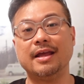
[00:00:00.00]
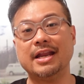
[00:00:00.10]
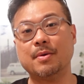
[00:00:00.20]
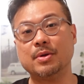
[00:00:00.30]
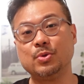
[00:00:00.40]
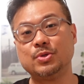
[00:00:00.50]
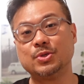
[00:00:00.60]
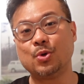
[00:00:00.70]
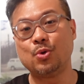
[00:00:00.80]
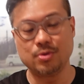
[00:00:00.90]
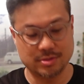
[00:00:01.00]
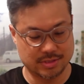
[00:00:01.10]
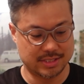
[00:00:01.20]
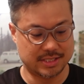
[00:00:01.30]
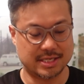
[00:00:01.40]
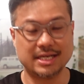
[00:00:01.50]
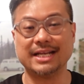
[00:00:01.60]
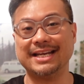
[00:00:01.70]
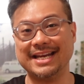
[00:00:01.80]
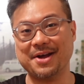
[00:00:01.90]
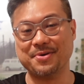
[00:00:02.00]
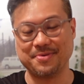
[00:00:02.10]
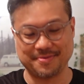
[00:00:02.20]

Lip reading: And I will do so now.